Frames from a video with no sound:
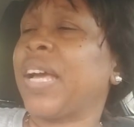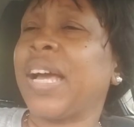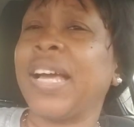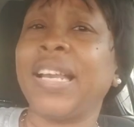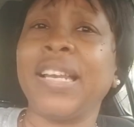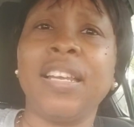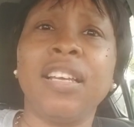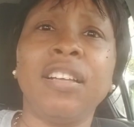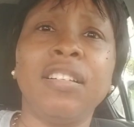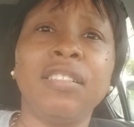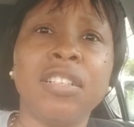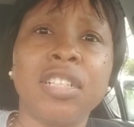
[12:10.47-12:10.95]

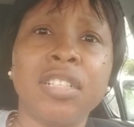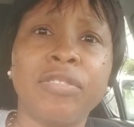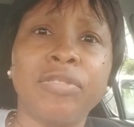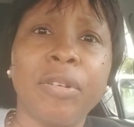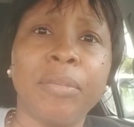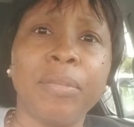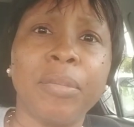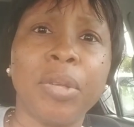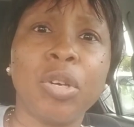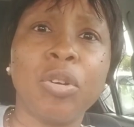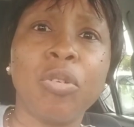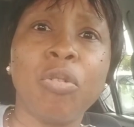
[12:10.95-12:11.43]
illness
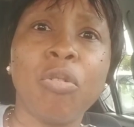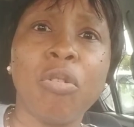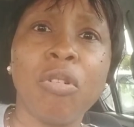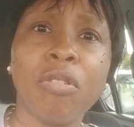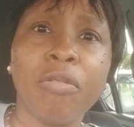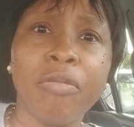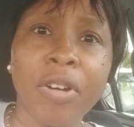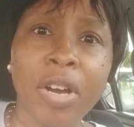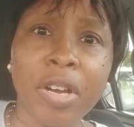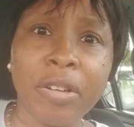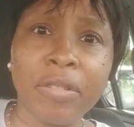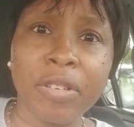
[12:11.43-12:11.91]
from the
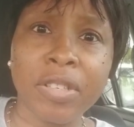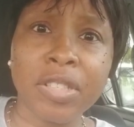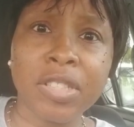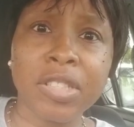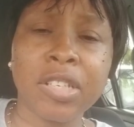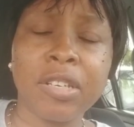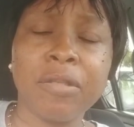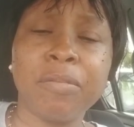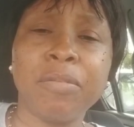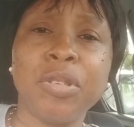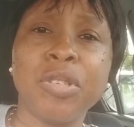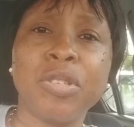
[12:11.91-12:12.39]
cold virus
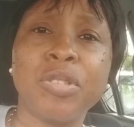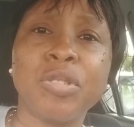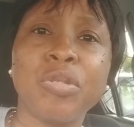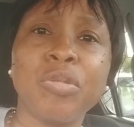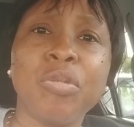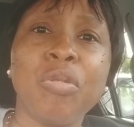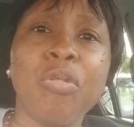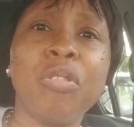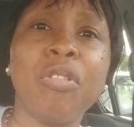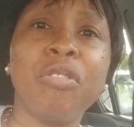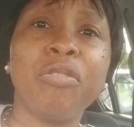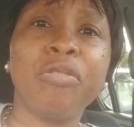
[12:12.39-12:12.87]
could be
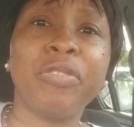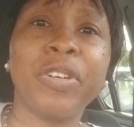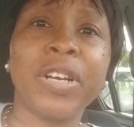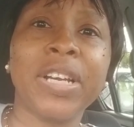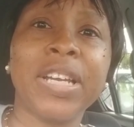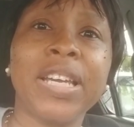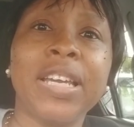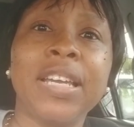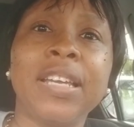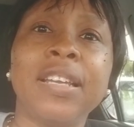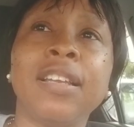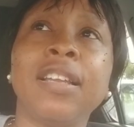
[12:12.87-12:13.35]
so
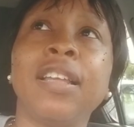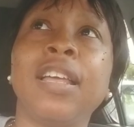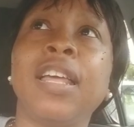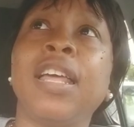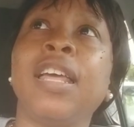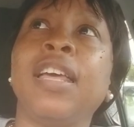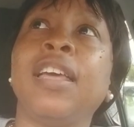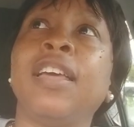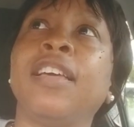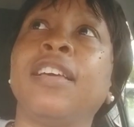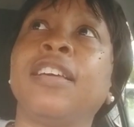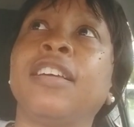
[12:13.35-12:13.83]
frigging
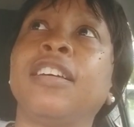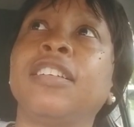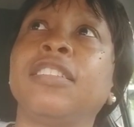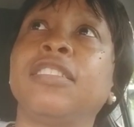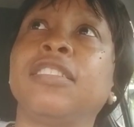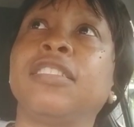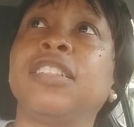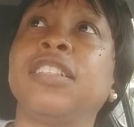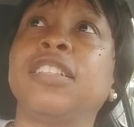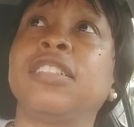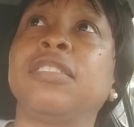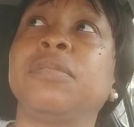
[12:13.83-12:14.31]

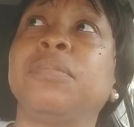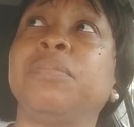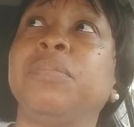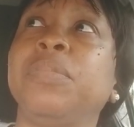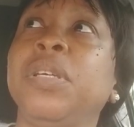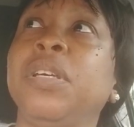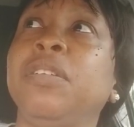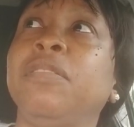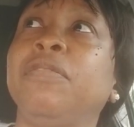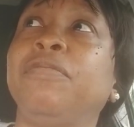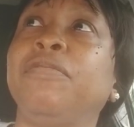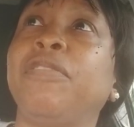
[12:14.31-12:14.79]
could
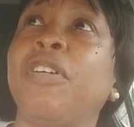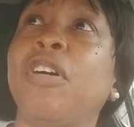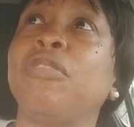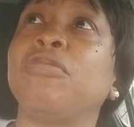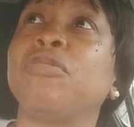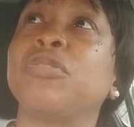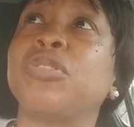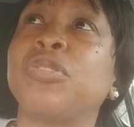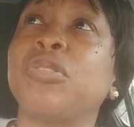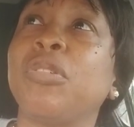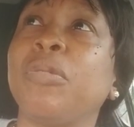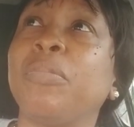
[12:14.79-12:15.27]
be
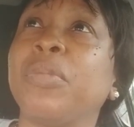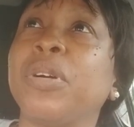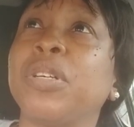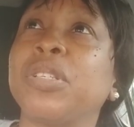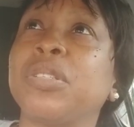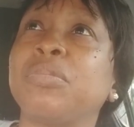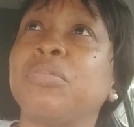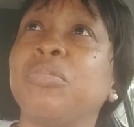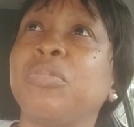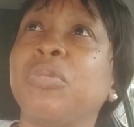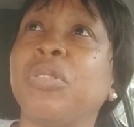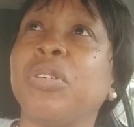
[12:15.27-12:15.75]
found so
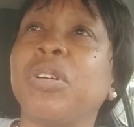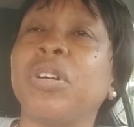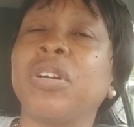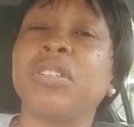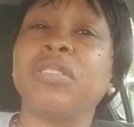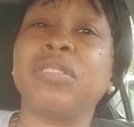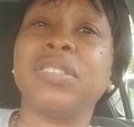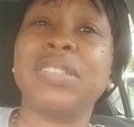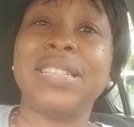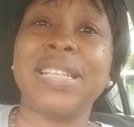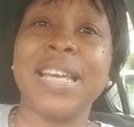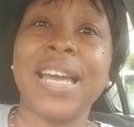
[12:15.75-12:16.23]
much more
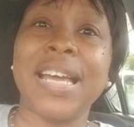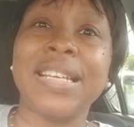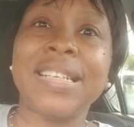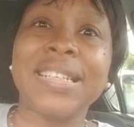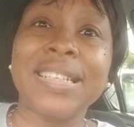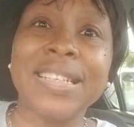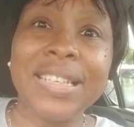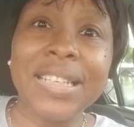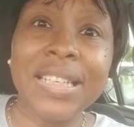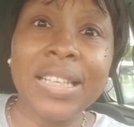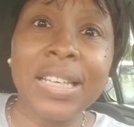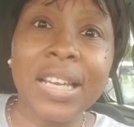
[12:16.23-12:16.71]

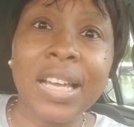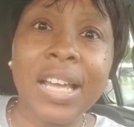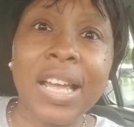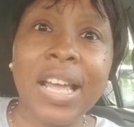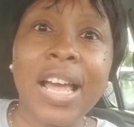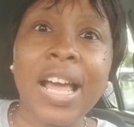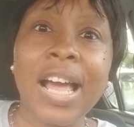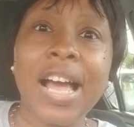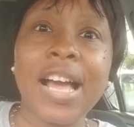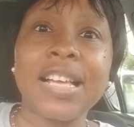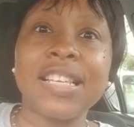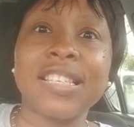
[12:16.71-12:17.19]
deadly
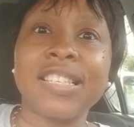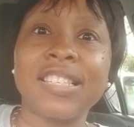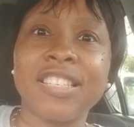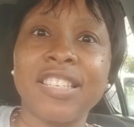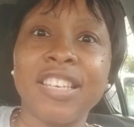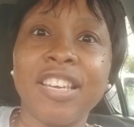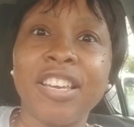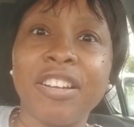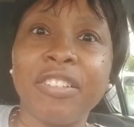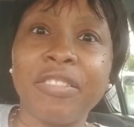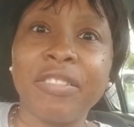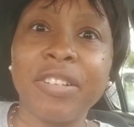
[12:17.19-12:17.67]
and
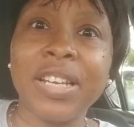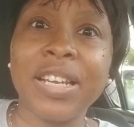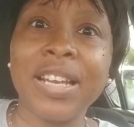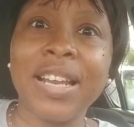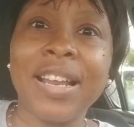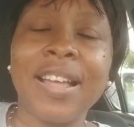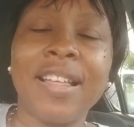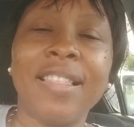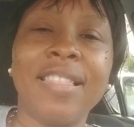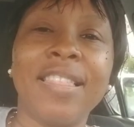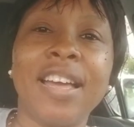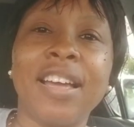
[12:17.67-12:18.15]
scary
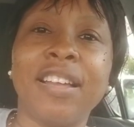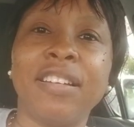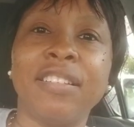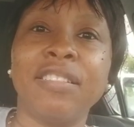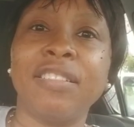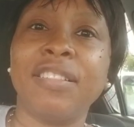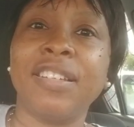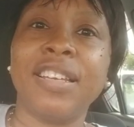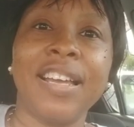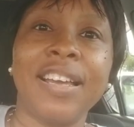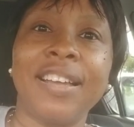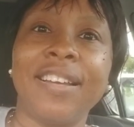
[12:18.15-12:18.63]
than
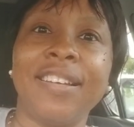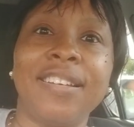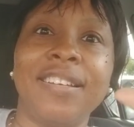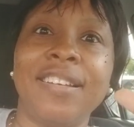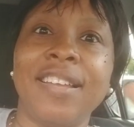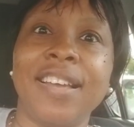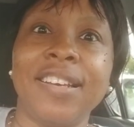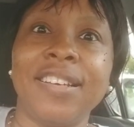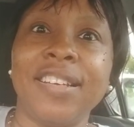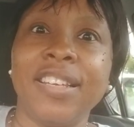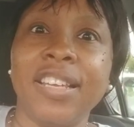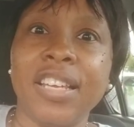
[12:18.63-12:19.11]

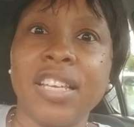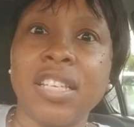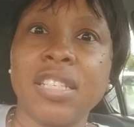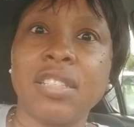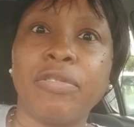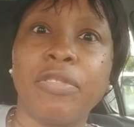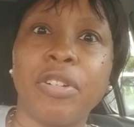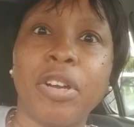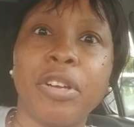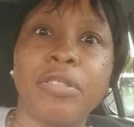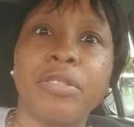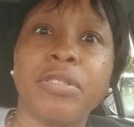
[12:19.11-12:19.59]
the AIDS
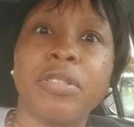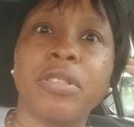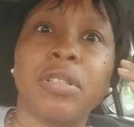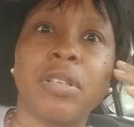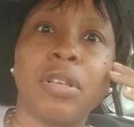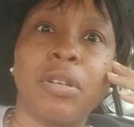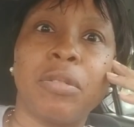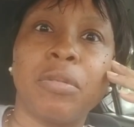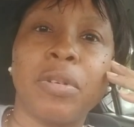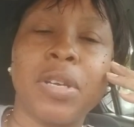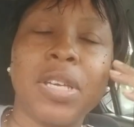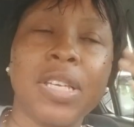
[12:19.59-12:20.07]
virus
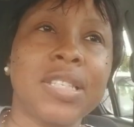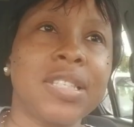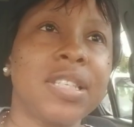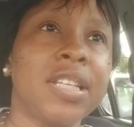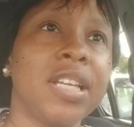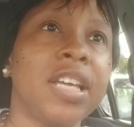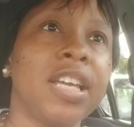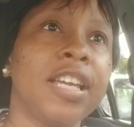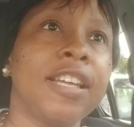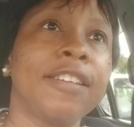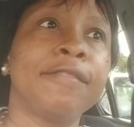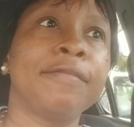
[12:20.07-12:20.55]
now. It's
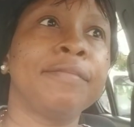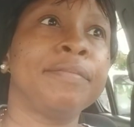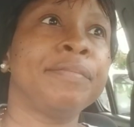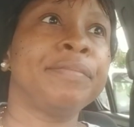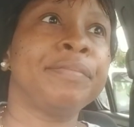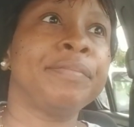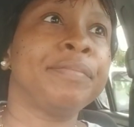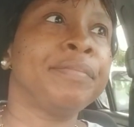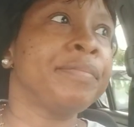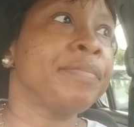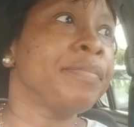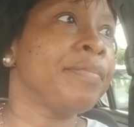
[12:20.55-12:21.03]
like
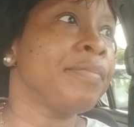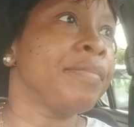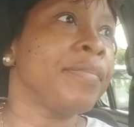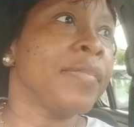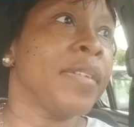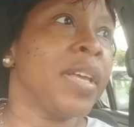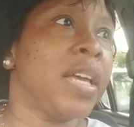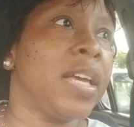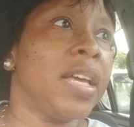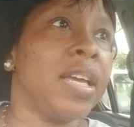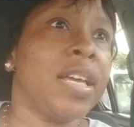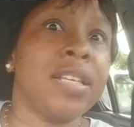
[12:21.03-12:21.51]

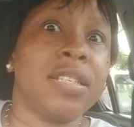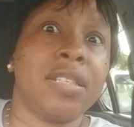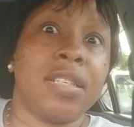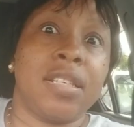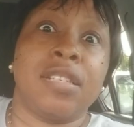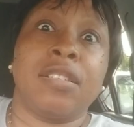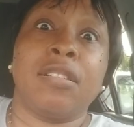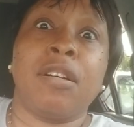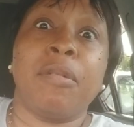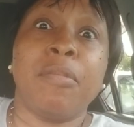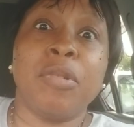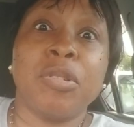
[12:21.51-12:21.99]

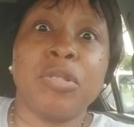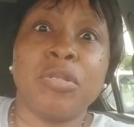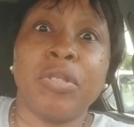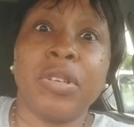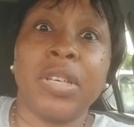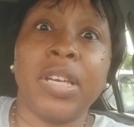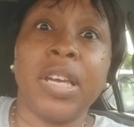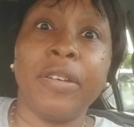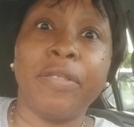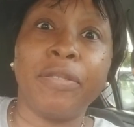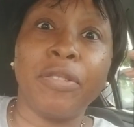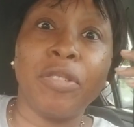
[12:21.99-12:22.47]
it's almost
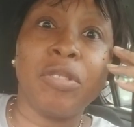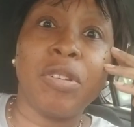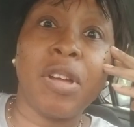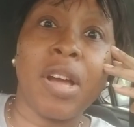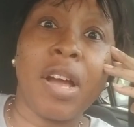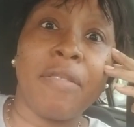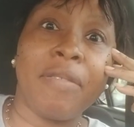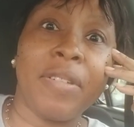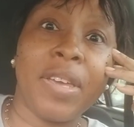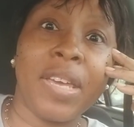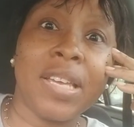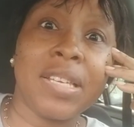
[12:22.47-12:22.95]
okay for you to
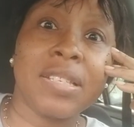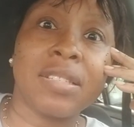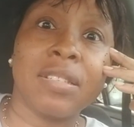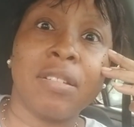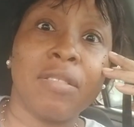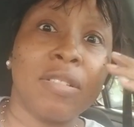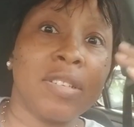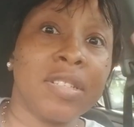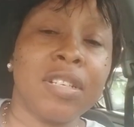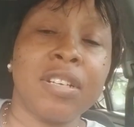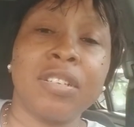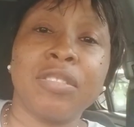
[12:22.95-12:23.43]
have AIDS
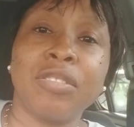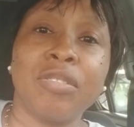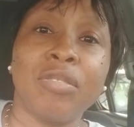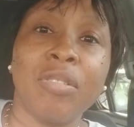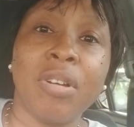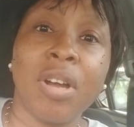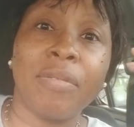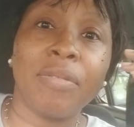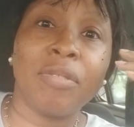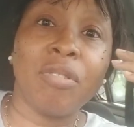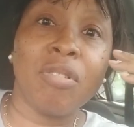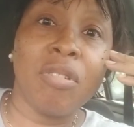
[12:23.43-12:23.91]
now as long as you don't
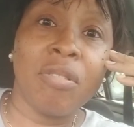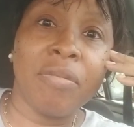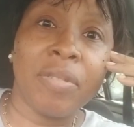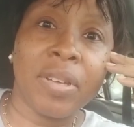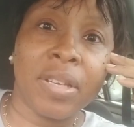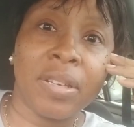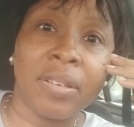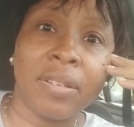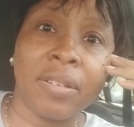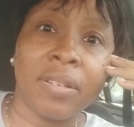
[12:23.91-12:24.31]
have COVID.